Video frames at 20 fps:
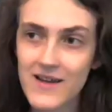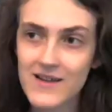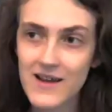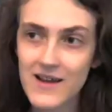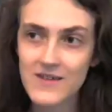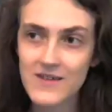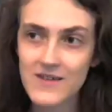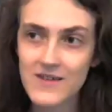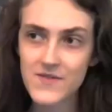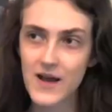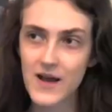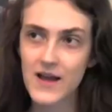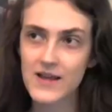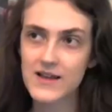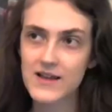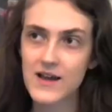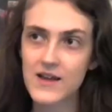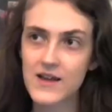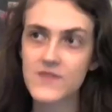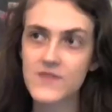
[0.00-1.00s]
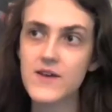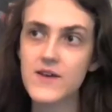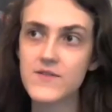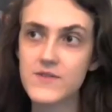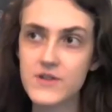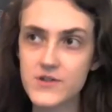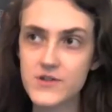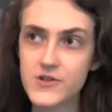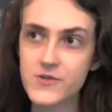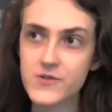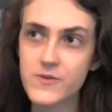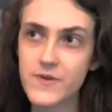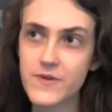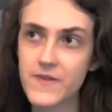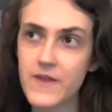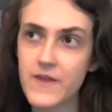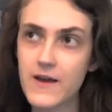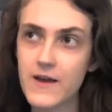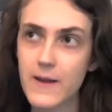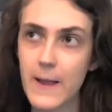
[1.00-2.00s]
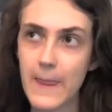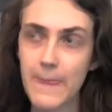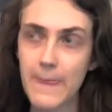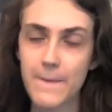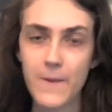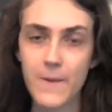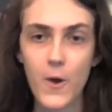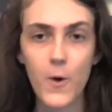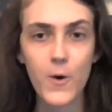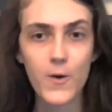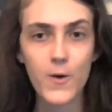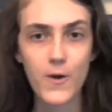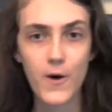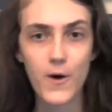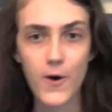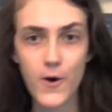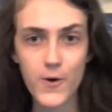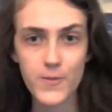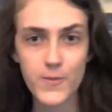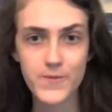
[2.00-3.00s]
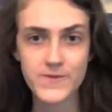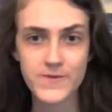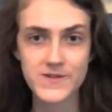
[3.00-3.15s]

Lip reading: kind of have an issue with like the whole hope,